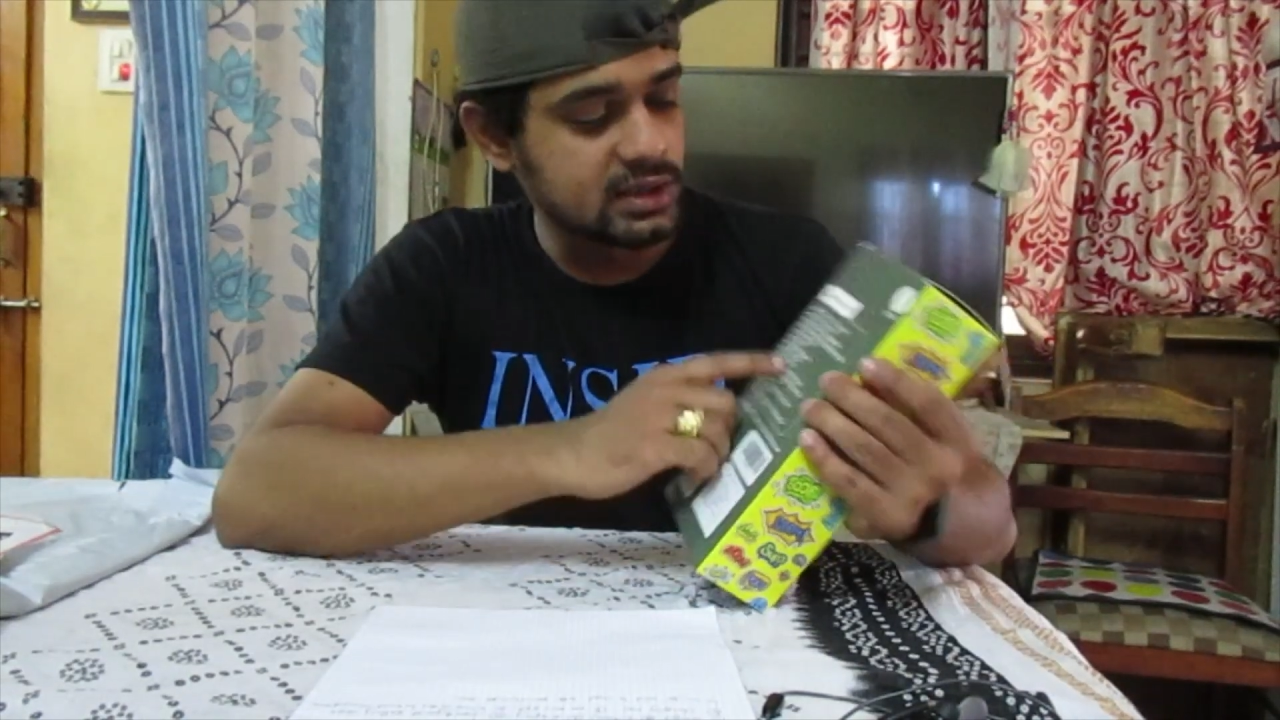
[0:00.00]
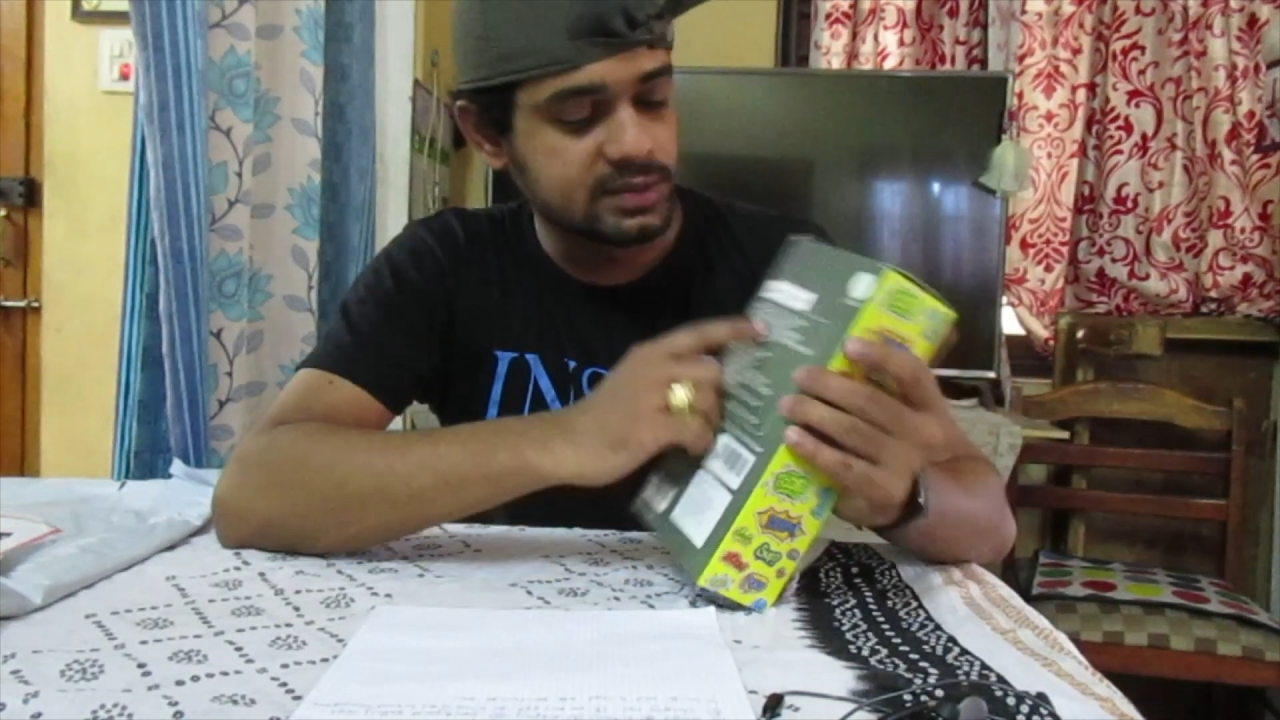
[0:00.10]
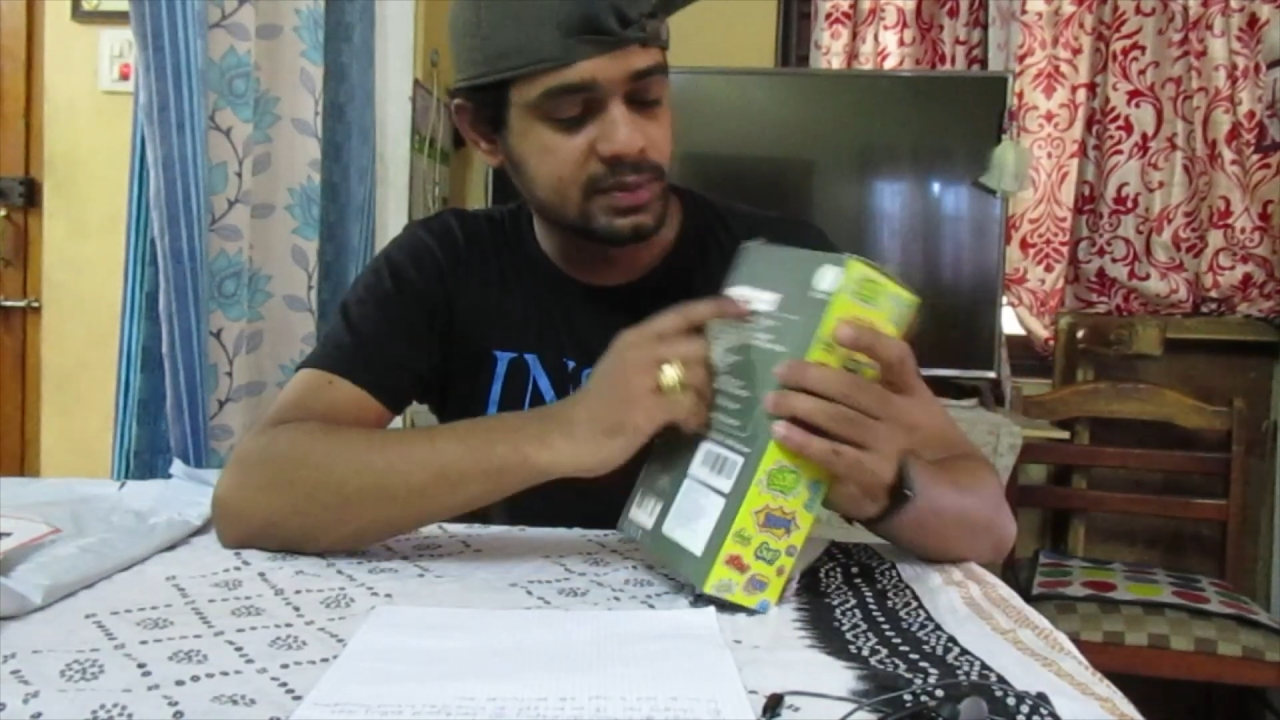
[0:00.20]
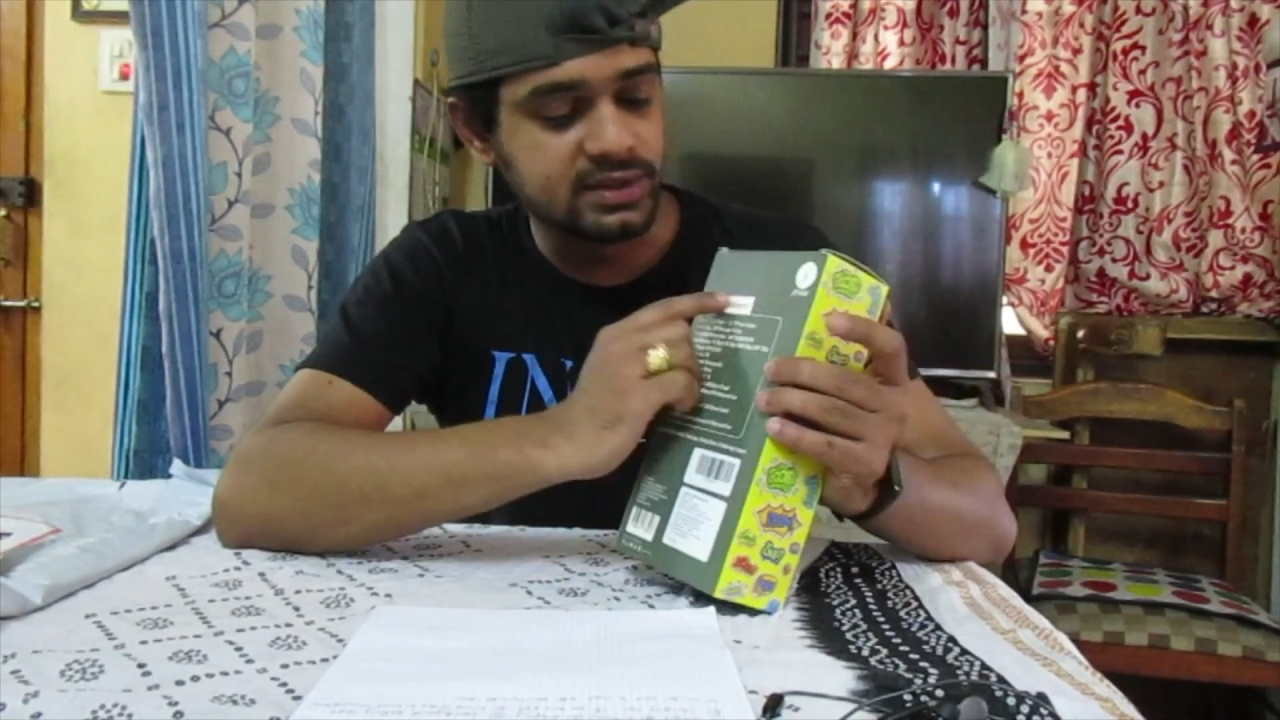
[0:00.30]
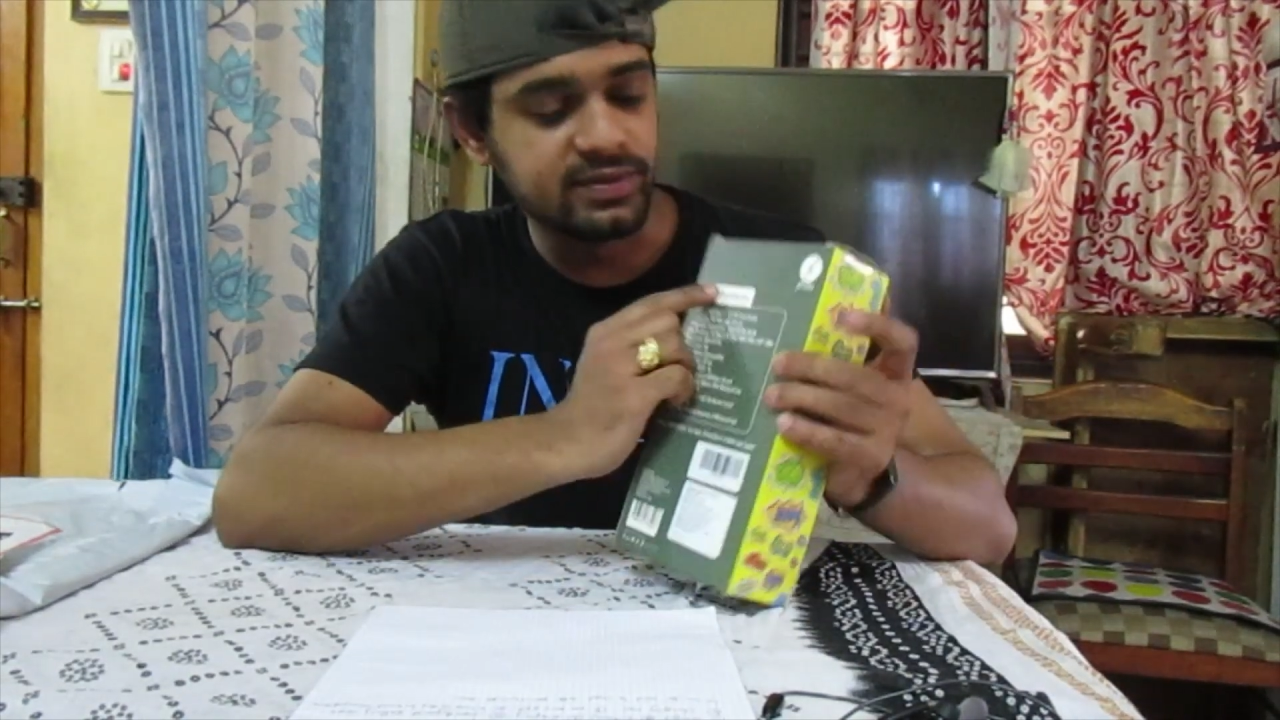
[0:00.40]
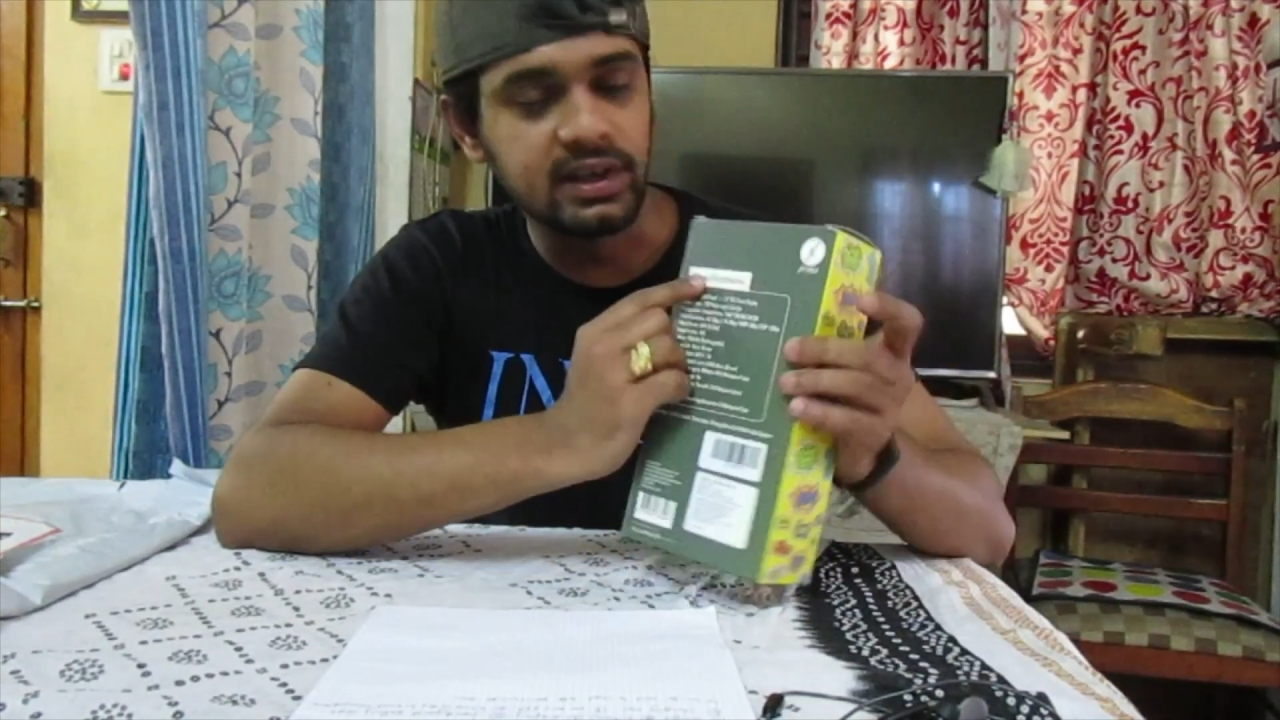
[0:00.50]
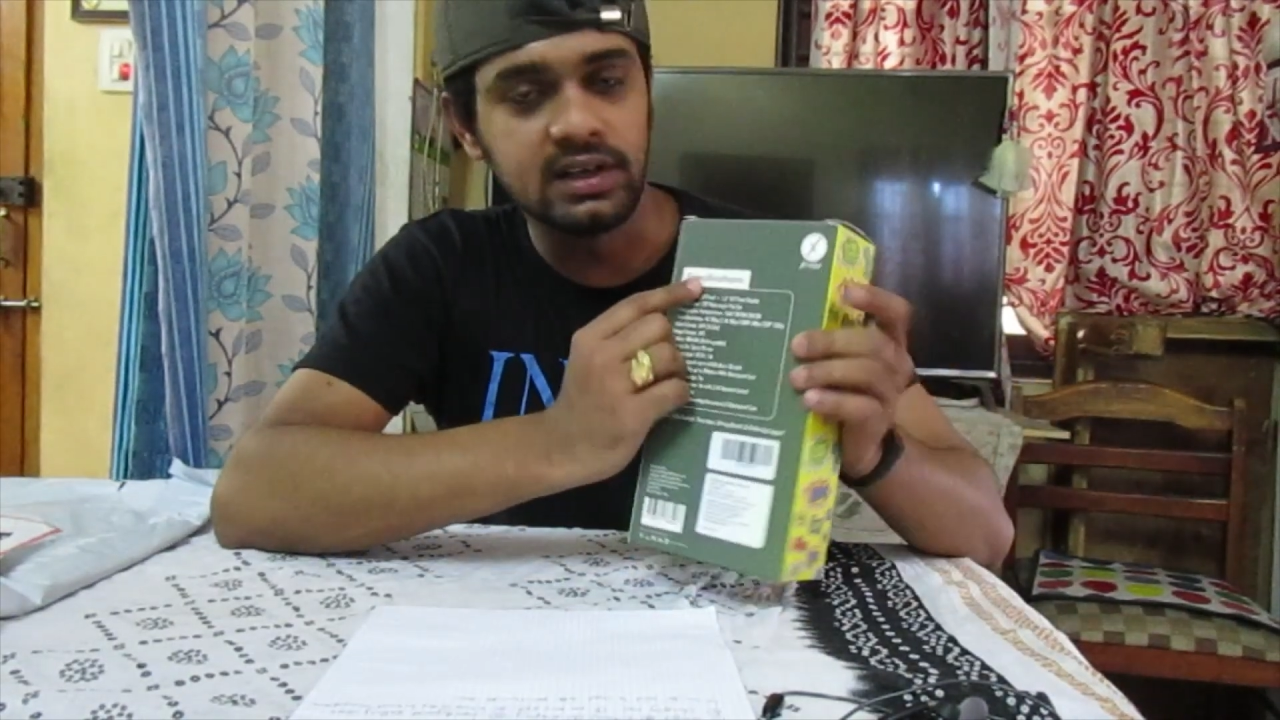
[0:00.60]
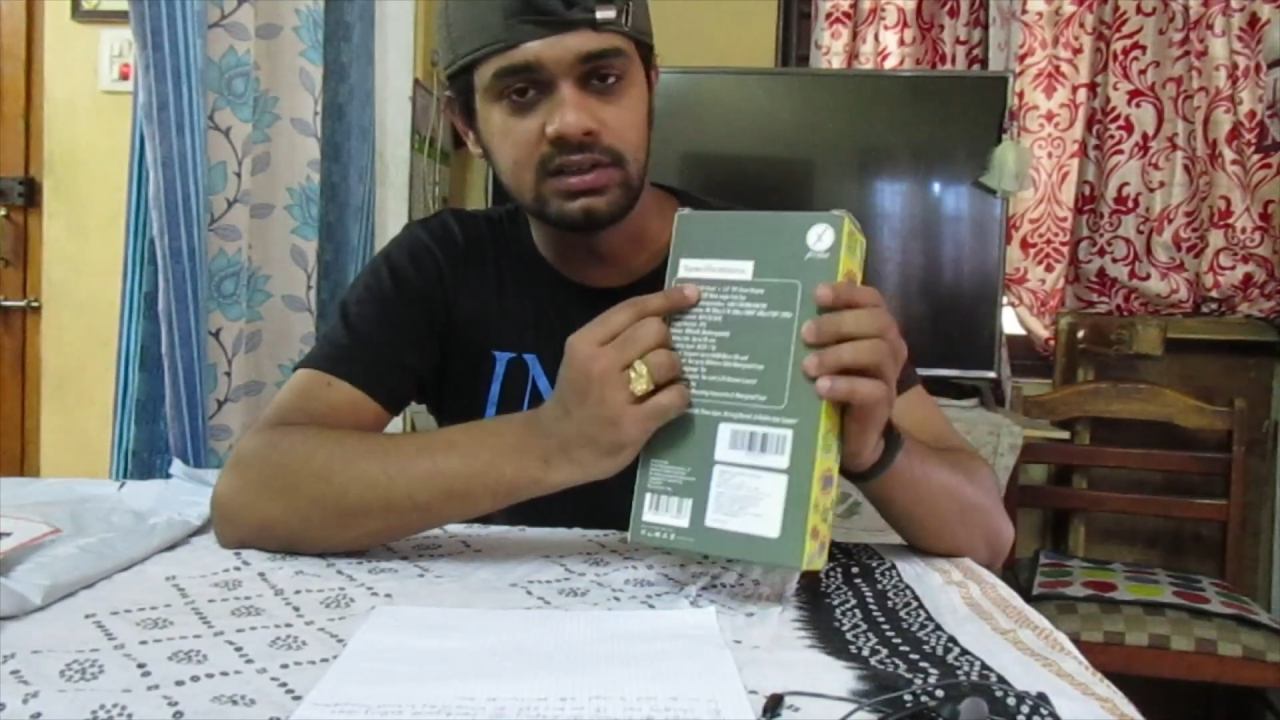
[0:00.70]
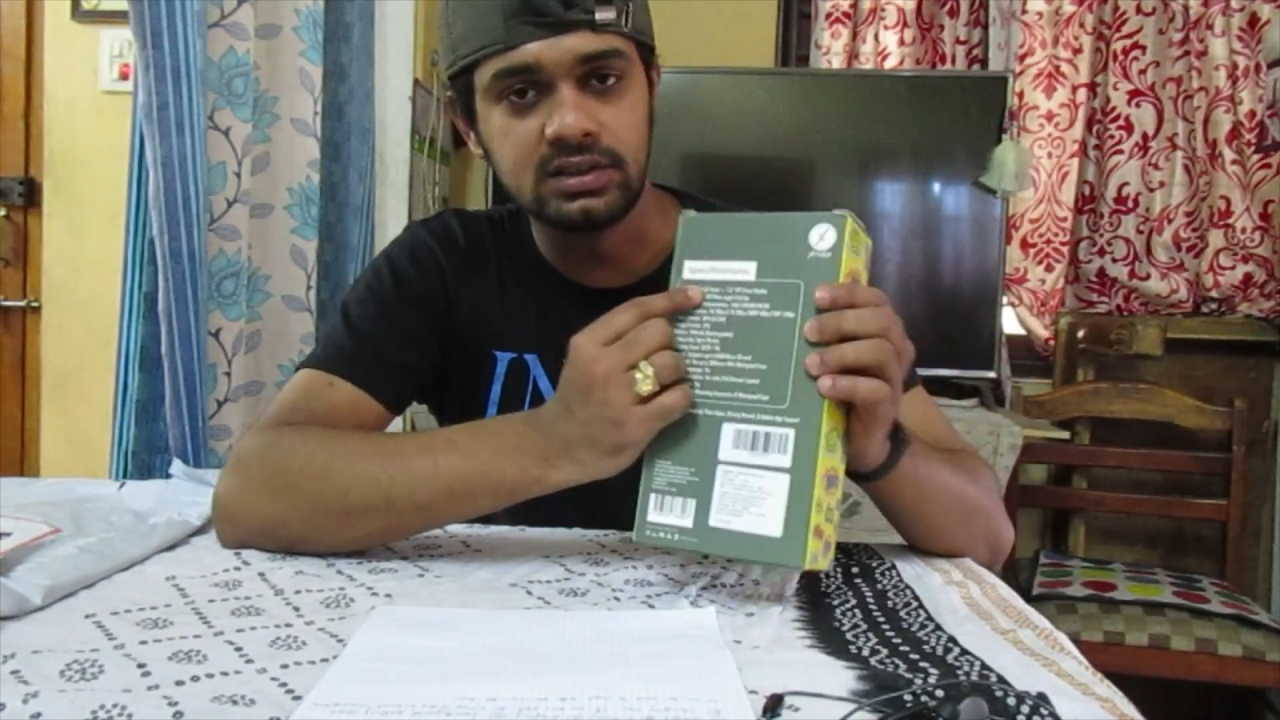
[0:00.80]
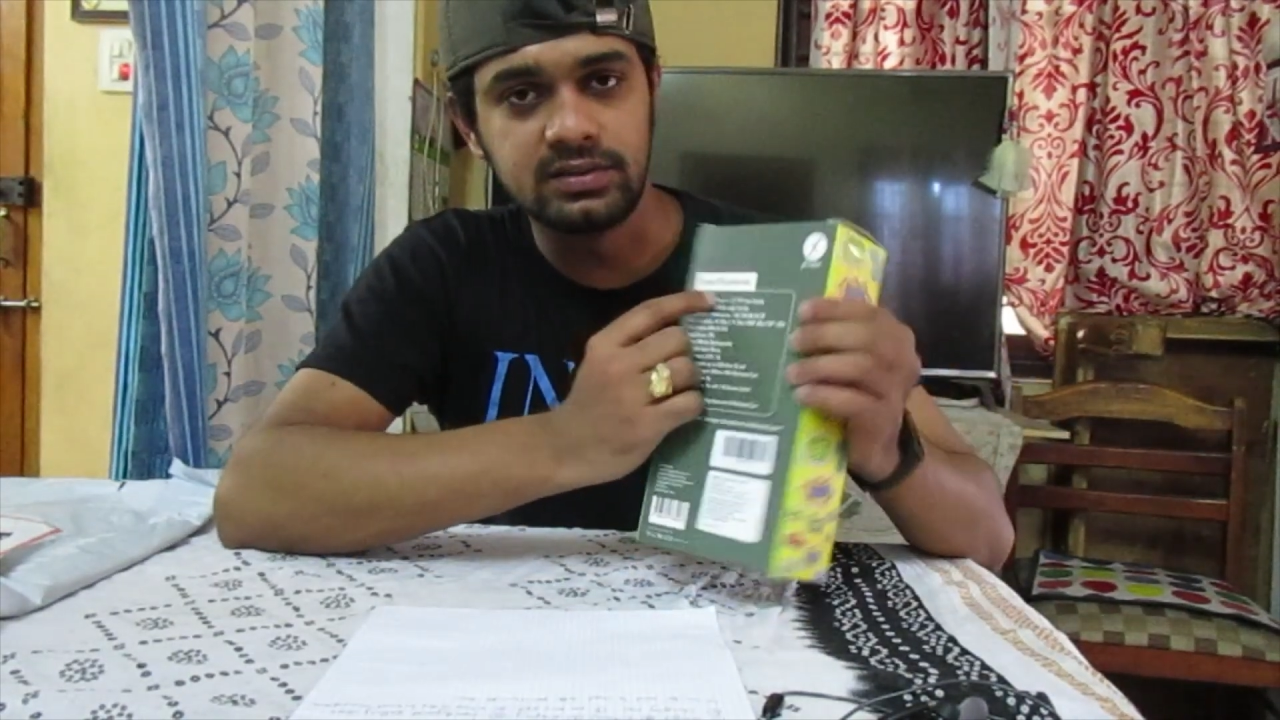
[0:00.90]

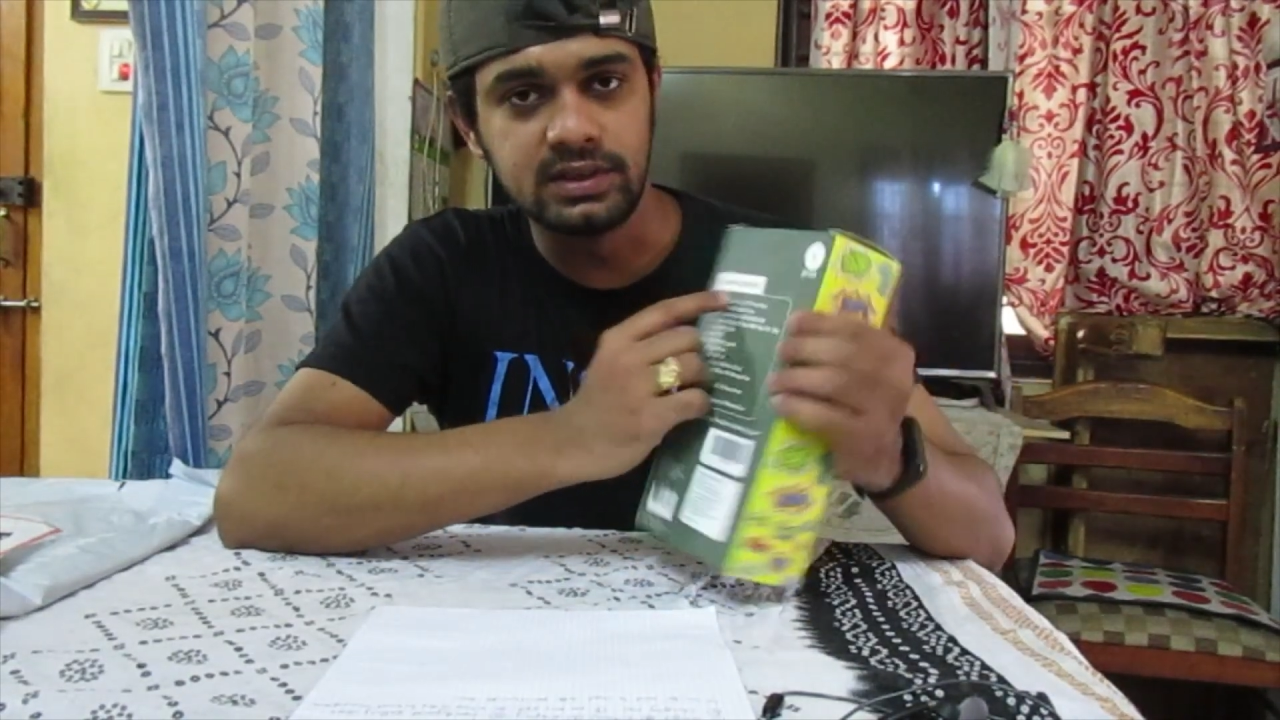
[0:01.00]
specifications